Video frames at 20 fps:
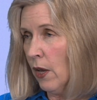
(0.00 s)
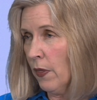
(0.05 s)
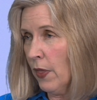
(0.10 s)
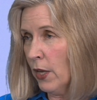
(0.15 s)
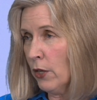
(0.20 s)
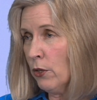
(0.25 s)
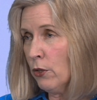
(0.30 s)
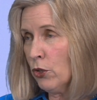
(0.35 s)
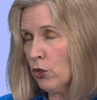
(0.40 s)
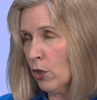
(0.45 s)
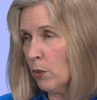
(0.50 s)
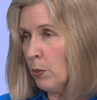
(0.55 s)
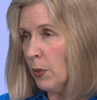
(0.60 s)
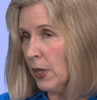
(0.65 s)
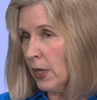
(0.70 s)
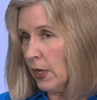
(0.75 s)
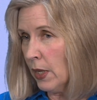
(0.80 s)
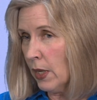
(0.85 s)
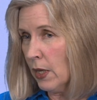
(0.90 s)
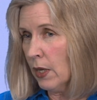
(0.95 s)
then you should
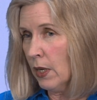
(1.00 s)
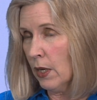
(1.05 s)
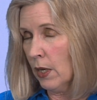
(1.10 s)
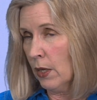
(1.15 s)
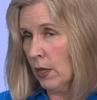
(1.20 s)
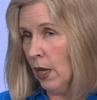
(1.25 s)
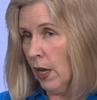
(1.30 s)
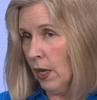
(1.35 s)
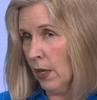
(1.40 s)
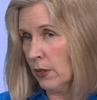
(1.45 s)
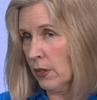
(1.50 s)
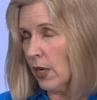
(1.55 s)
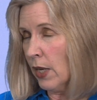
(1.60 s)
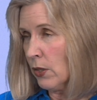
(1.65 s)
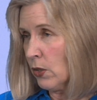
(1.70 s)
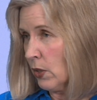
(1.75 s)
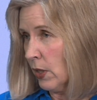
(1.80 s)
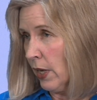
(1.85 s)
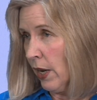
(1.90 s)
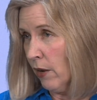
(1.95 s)
be
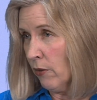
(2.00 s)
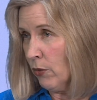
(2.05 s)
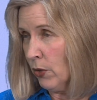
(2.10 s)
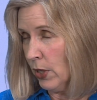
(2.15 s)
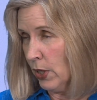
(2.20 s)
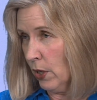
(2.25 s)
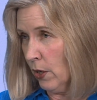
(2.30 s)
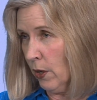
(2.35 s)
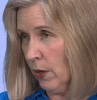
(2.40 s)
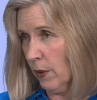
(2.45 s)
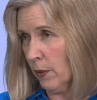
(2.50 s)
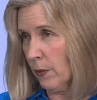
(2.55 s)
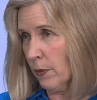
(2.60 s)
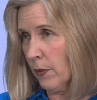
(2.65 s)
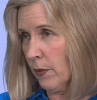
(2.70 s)
testing every year.